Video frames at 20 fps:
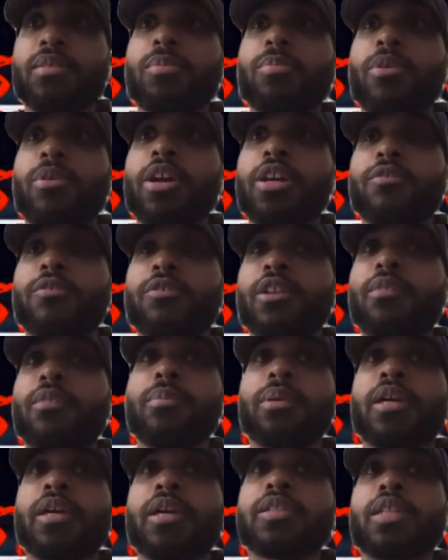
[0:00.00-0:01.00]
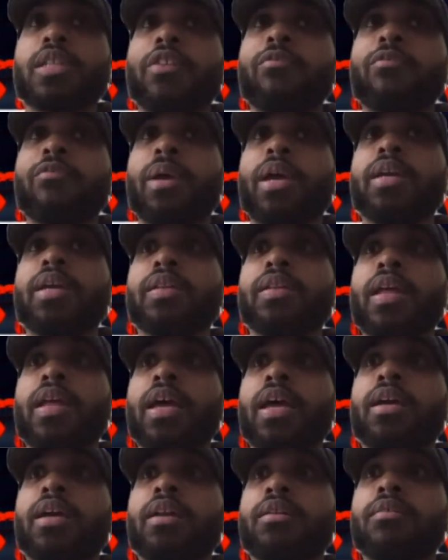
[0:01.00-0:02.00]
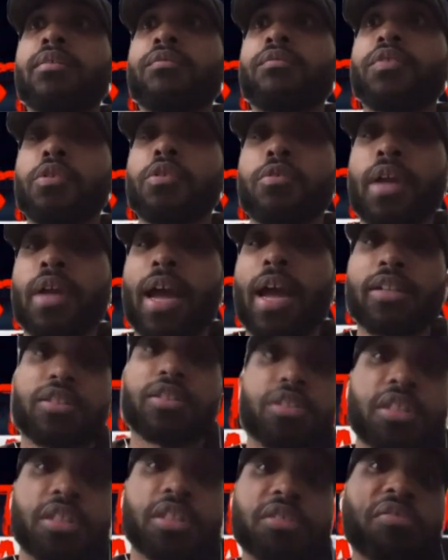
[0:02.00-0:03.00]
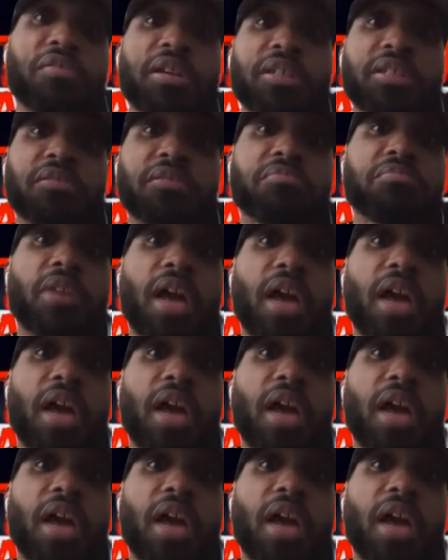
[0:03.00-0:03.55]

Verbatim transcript: but praise for them because they've made that feud actually interesting.